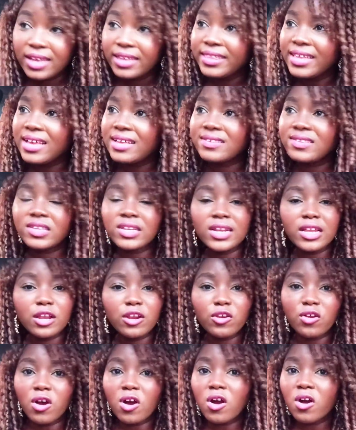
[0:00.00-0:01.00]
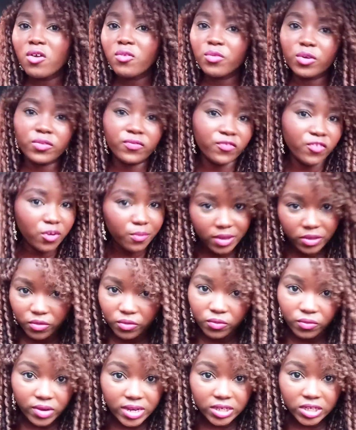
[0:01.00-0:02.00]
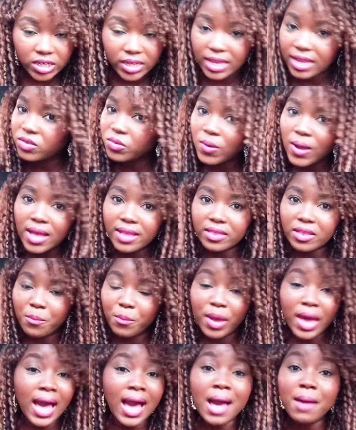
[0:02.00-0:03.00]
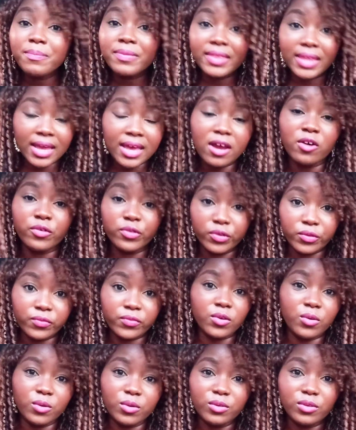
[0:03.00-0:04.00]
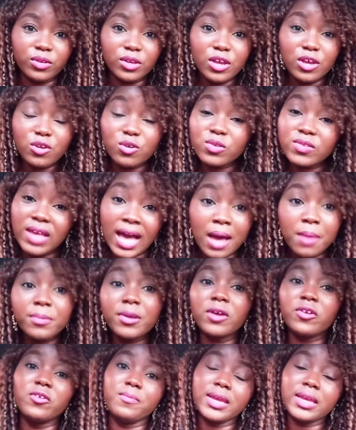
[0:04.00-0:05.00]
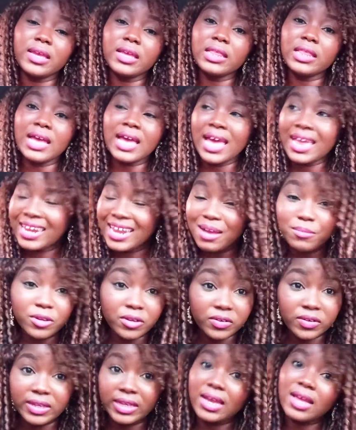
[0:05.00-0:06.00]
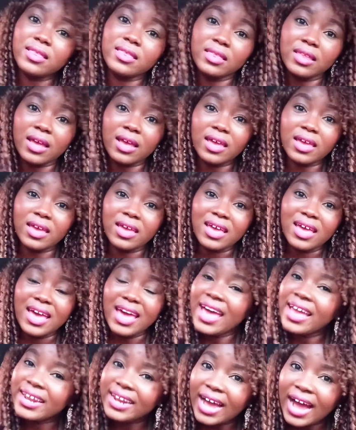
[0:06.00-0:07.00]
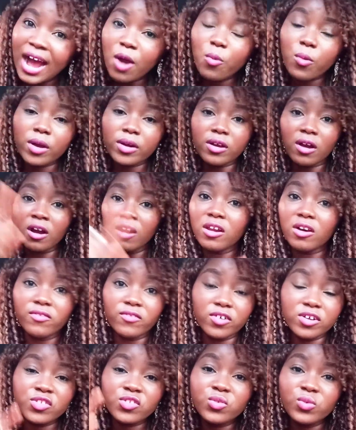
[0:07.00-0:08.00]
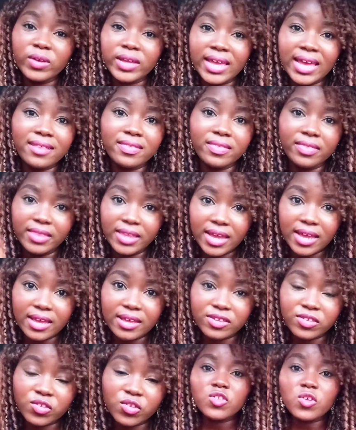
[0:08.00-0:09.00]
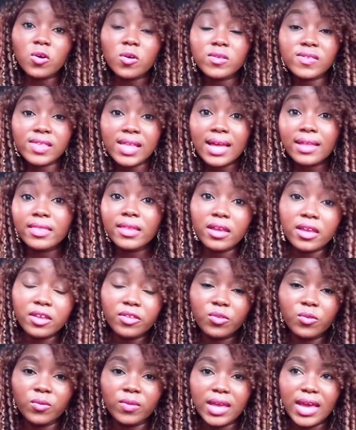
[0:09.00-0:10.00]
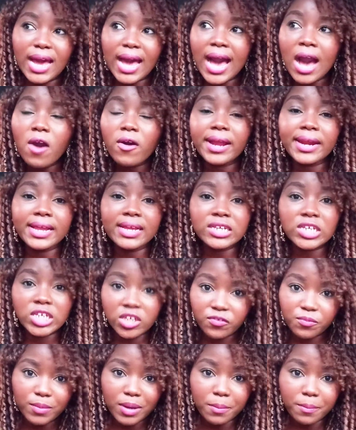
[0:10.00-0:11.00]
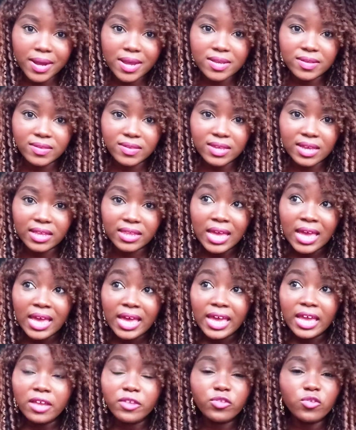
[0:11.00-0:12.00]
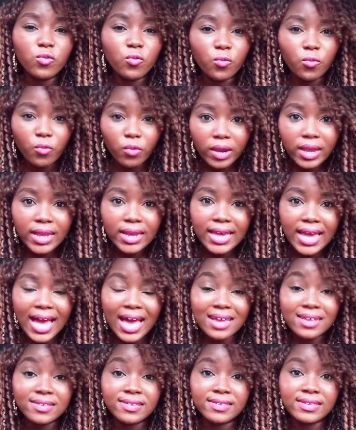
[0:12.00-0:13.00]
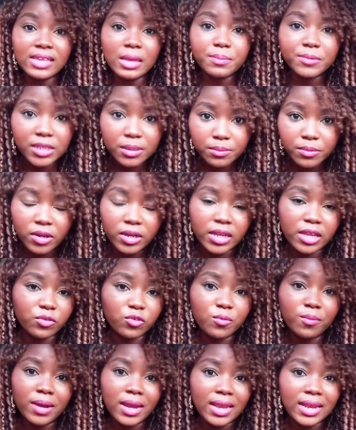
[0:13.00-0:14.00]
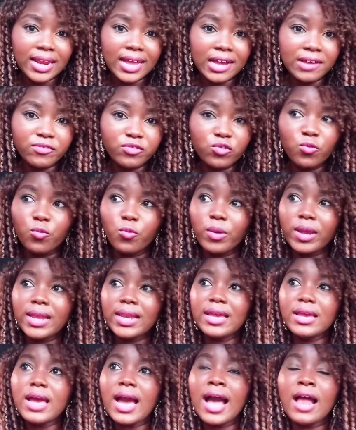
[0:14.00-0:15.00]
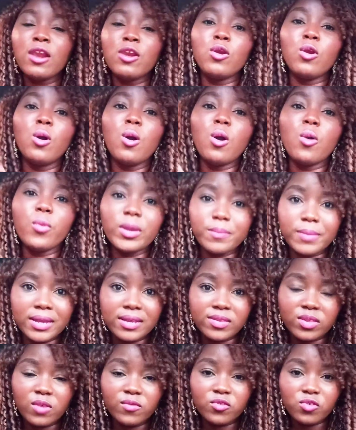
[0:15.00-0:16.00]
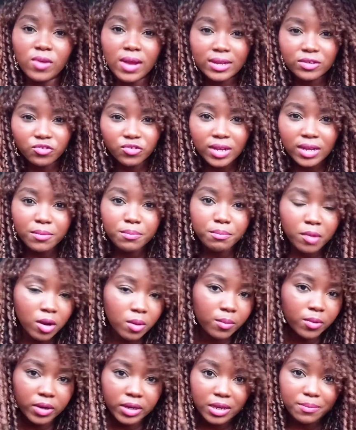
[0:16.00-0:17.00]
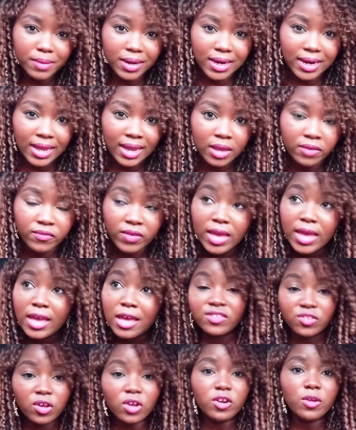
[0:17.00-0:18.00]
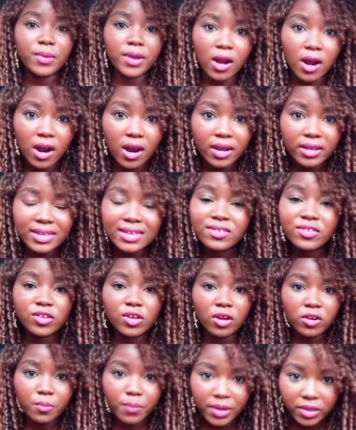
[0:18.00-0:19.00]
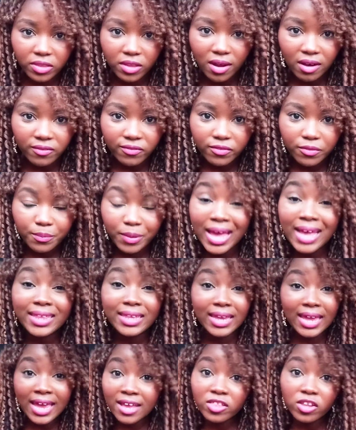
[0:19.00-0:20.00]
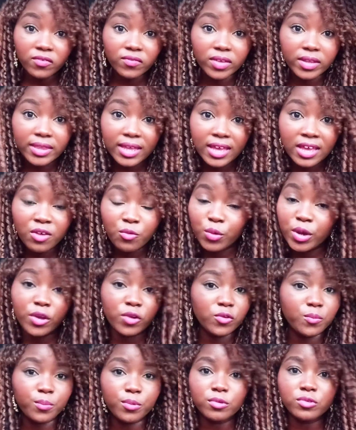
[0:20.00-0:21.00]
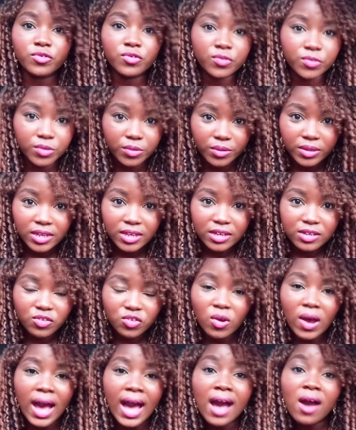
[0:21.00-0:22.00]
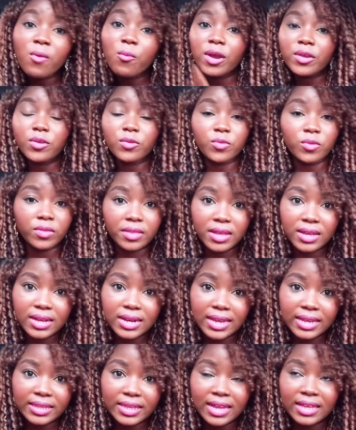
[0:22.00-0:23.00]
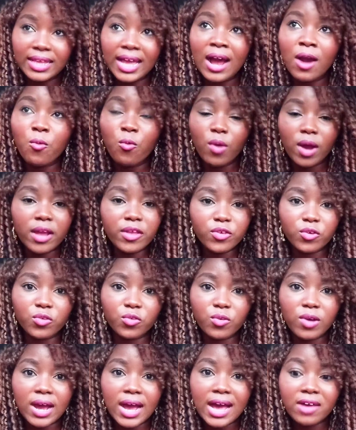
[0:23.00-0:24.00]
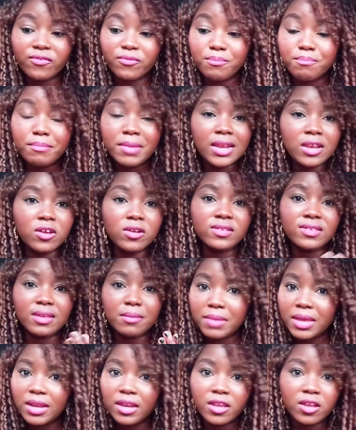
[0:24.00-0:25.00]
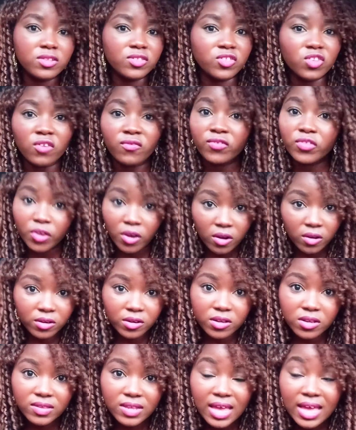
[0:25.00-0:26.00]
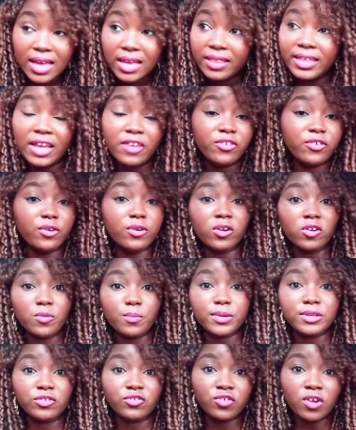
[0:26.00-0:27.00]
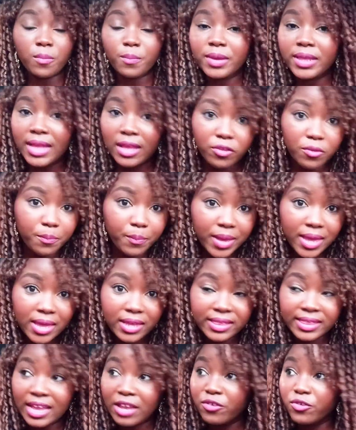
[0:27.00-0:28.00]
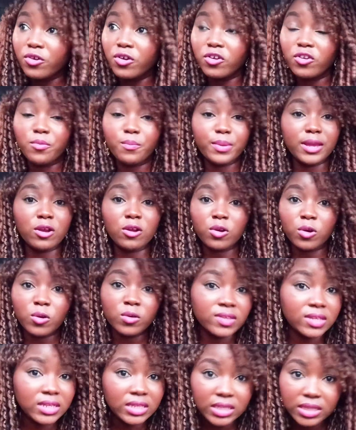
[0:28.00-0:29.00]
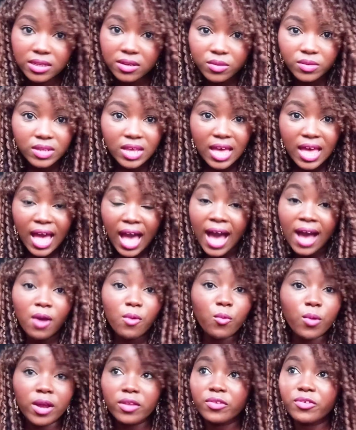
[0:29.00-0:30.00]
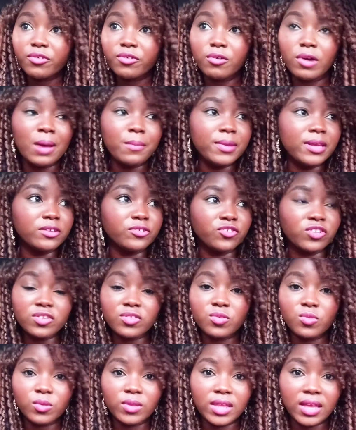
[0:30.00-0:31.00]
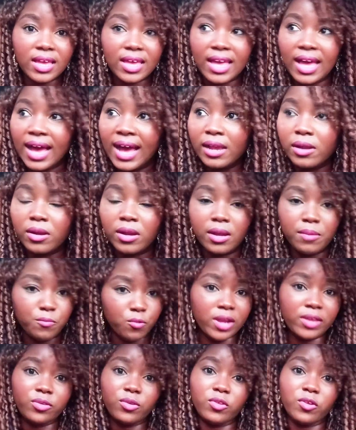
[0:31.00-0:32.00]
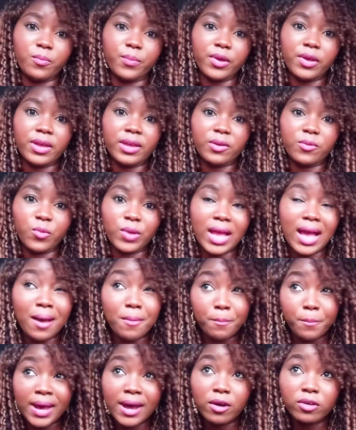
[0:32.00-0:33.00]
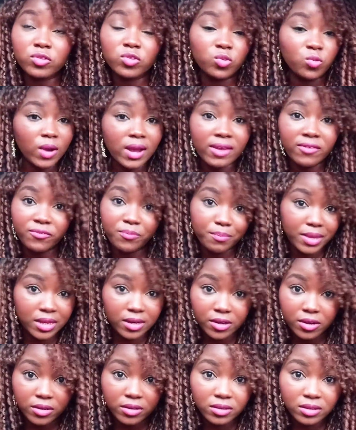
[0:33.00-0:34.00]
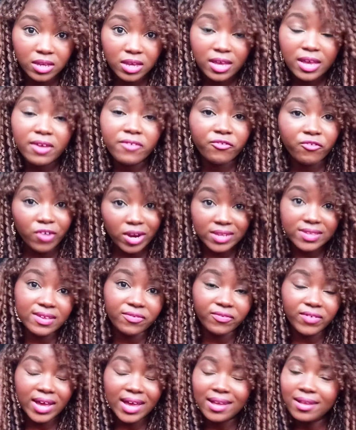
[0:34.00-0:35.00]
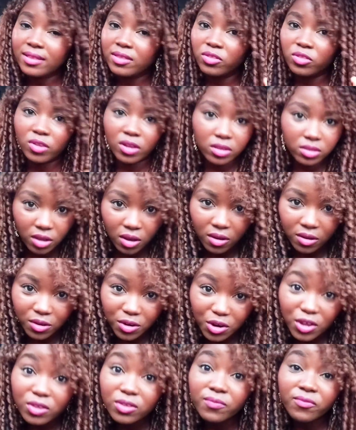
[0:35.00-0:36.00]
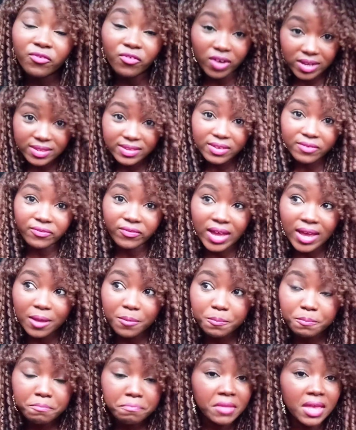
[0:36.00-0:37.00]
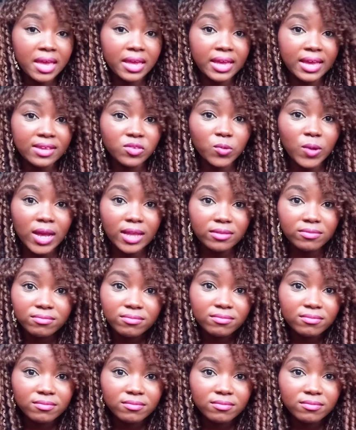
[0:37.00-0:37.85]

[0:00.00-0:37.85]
There's still a long road for me to reach. Guess what? But I'm there on the road, because I'm going to make it there and I'm going to get there. And I want of us to get there. So start thinking today, how can I shift my mindset into really accepting money into my life, to really allowing myself to attract more money in my life? It's going to be hard. It's going to be tough. But at the end of the day, we're going to pull through. So I want you to think like that. I want you to have millions and millions of dollars that you're going to be dropping at the bank, that you're going to be closing deals. Just today, I went to the bank with about 12 million francs CFA, not dollar, francs CFA. And guess what?